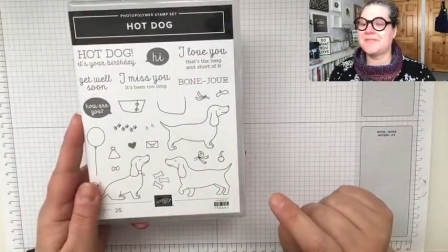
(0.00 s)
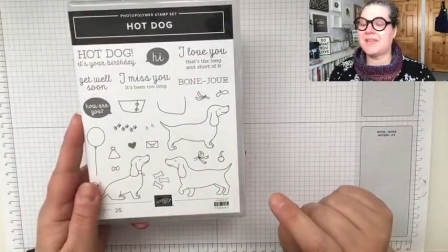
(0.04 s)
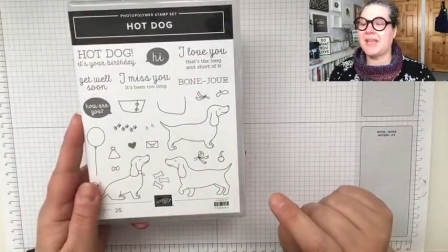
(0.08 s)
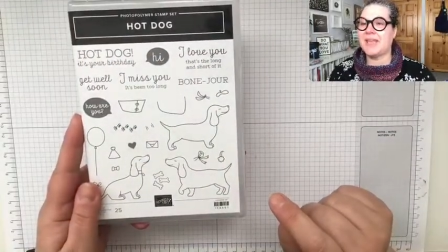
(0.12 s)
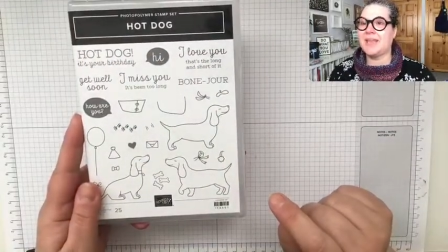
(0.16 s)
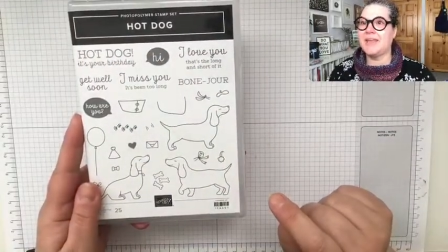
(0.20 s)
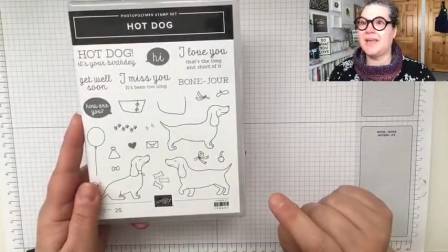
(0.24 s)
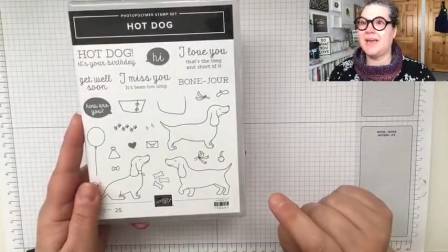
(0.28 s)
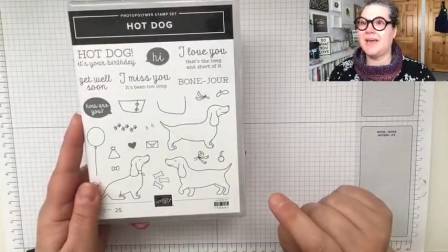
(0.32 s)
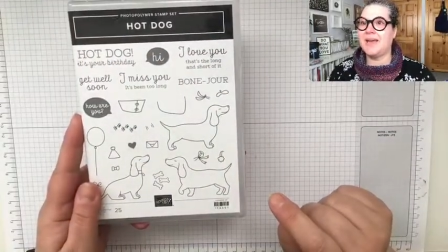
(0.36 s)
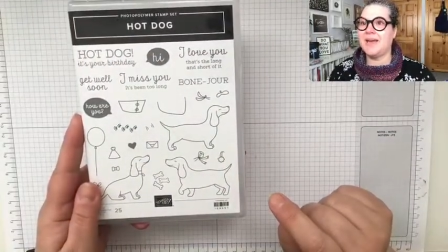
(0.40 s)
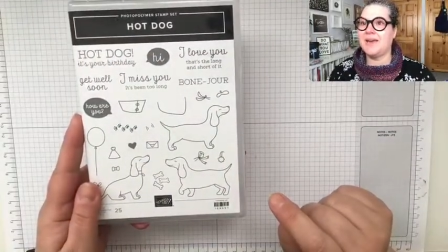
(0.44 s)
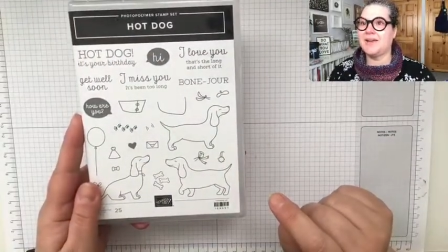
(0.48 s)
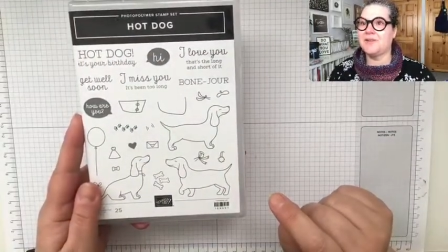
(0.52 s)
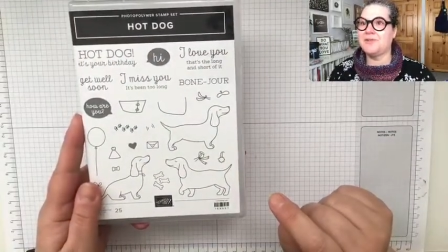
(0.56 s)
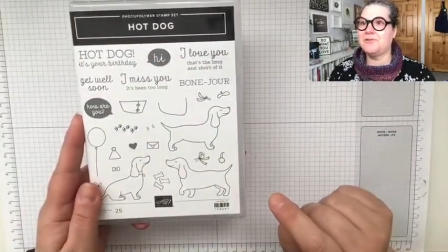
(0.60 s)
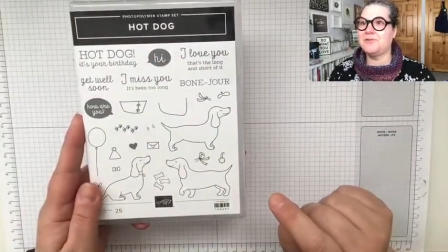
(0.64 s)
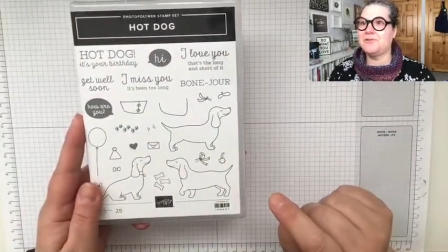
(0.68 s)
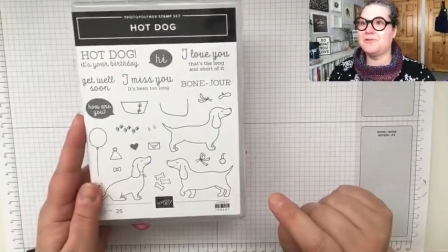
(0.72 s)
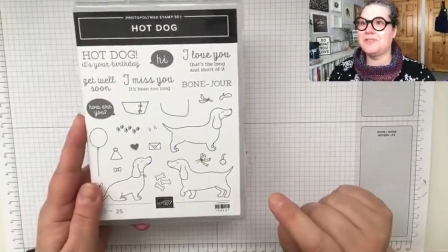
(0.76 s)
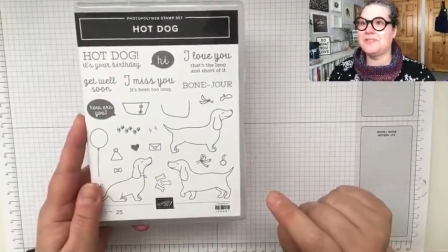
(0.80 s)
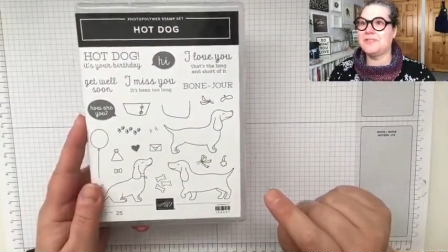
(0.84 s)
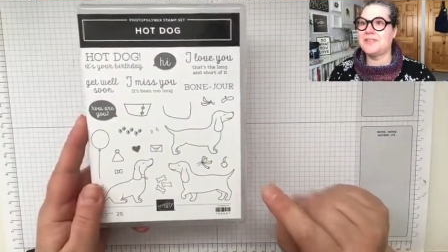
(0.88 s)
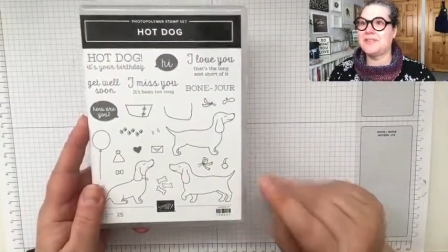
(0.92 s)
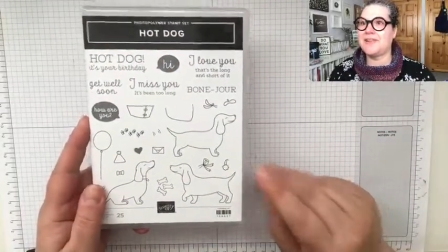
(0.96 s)
Yeah,
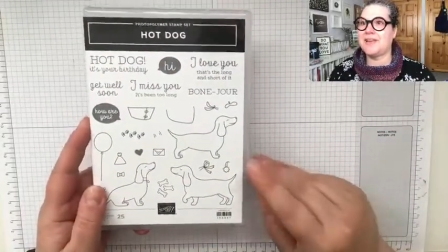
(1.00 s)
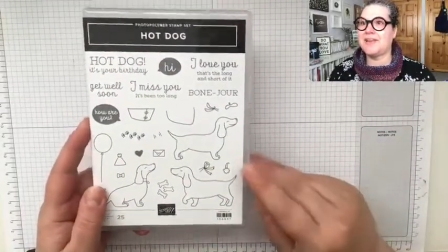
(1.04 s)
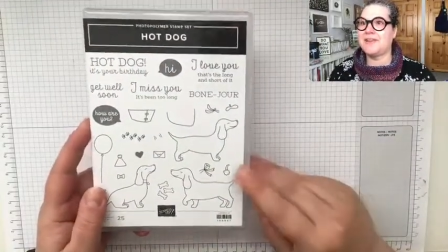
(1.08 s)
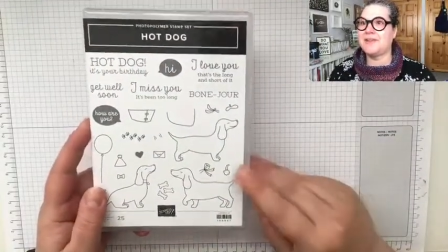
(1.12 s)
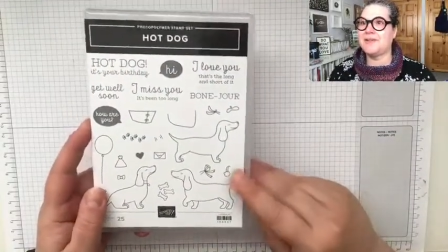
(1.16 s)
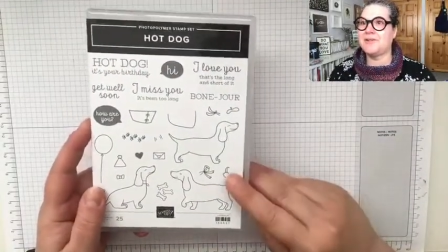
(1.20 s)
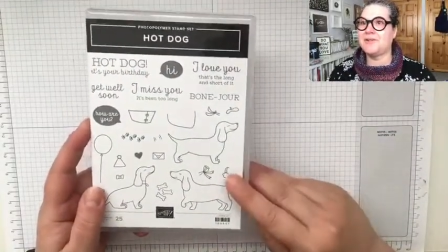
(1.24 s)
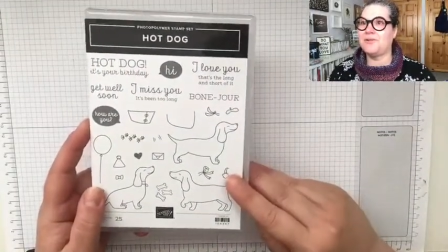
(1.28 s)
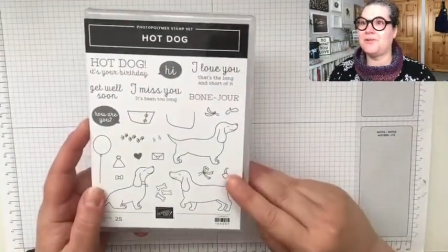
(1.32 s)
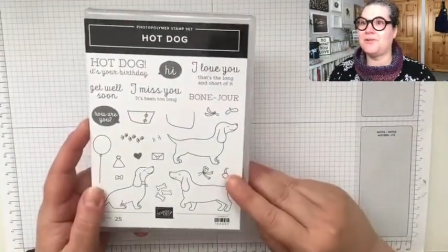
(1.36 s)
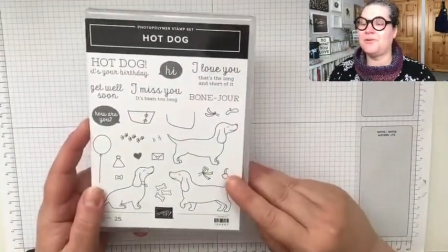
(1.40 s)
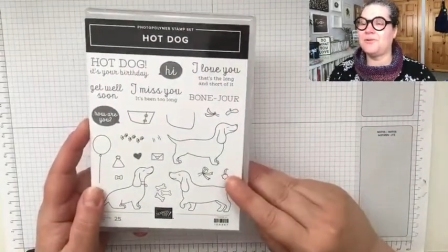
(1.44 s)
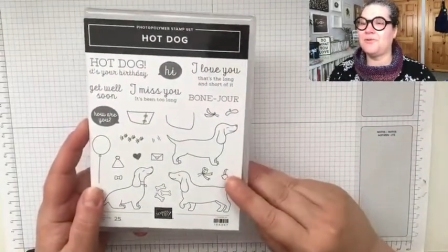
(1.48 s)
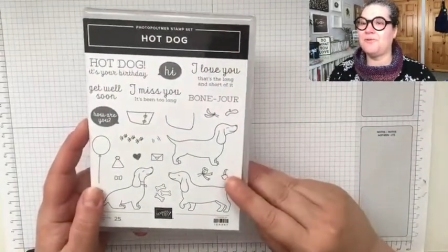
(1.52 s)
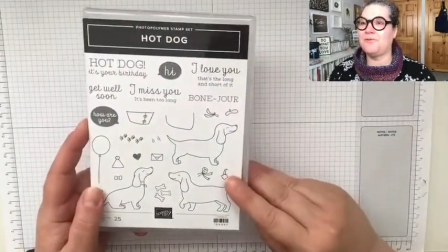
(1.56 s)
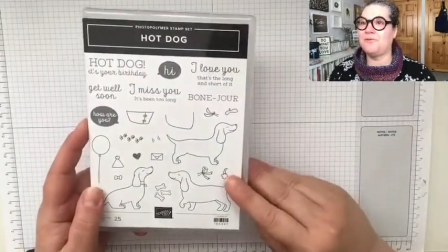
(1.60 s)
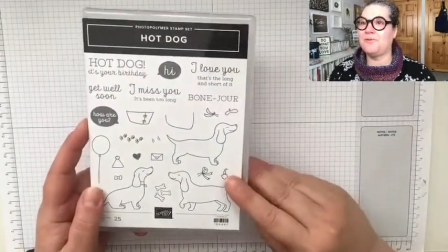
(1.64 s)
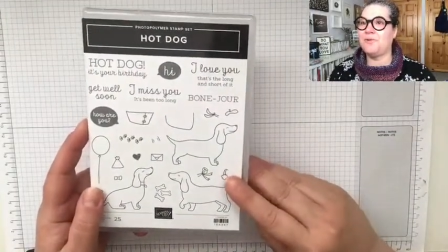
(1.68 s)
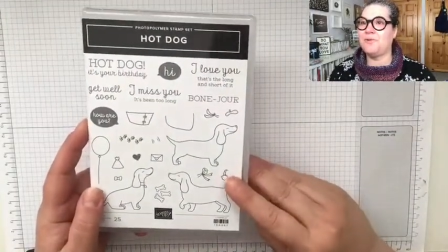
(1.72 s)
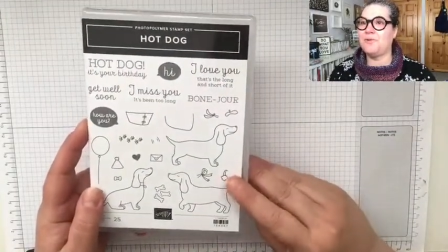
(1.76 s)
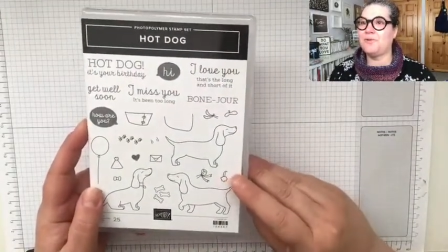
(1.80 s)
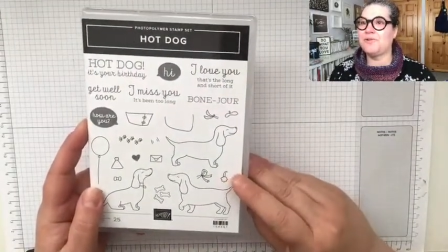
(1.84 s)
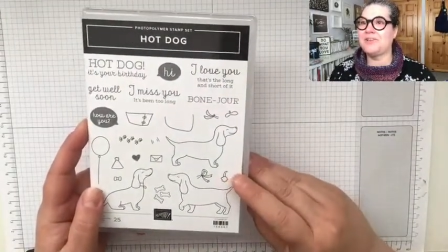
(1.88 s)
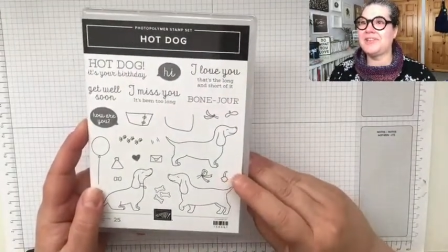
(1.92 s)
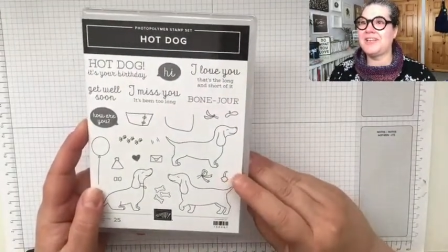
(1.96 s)
cool, a cool
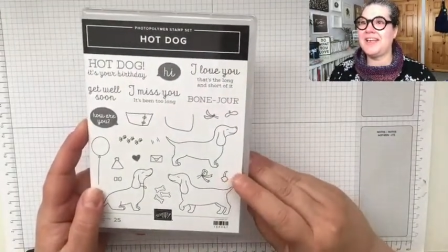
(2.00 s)
fold,